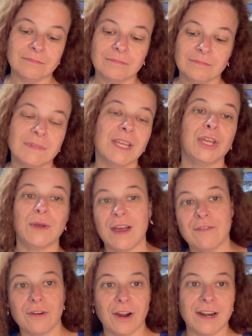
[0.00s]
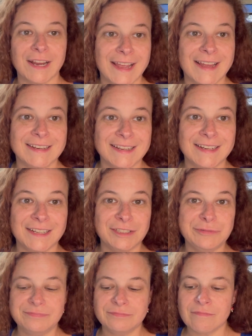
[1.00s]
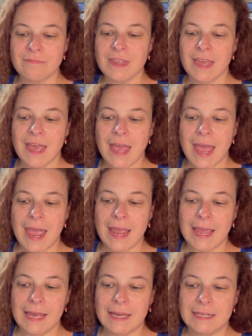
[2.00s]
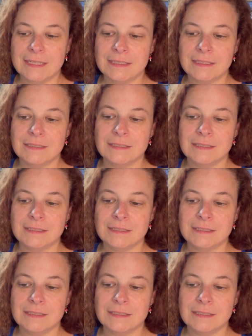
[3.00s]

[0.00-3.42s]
that you have chronic candida. And